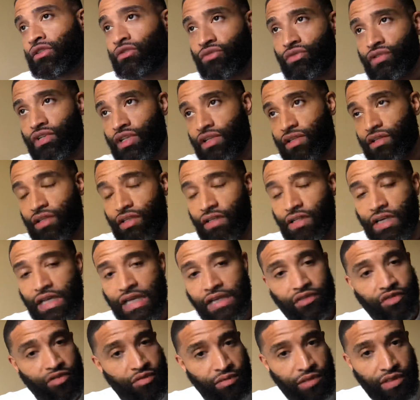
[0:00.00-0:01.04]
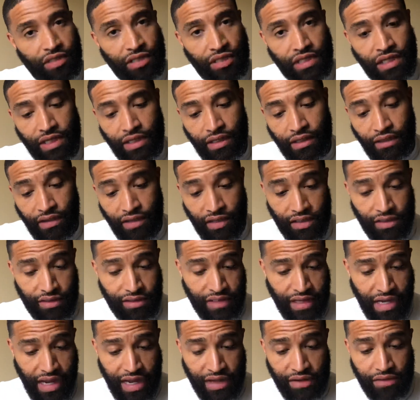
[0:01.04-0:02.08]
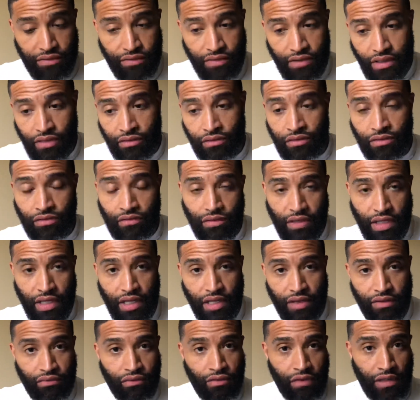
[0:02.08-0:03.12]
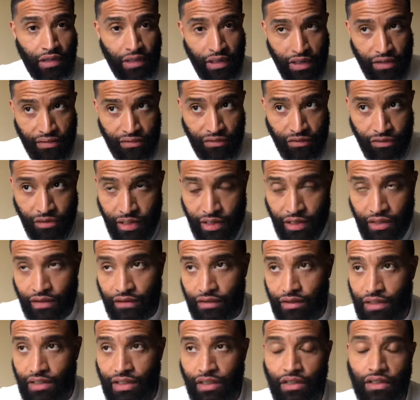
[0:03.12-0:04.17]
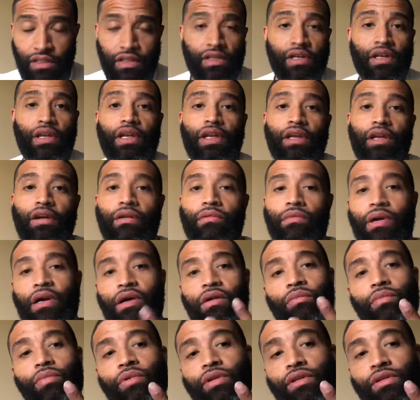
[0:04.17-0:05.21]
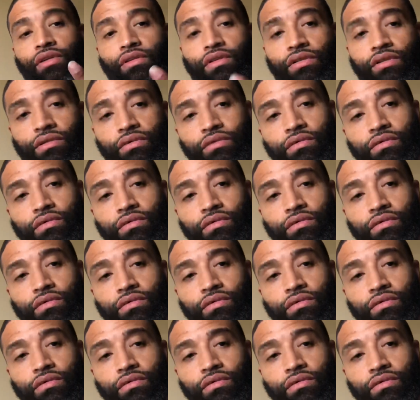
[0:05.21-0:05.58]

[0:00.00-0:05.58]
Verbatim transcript: this was just an announcement to let It's Kyuu know that he won the giveaway. And other than that, I'm out. Peace.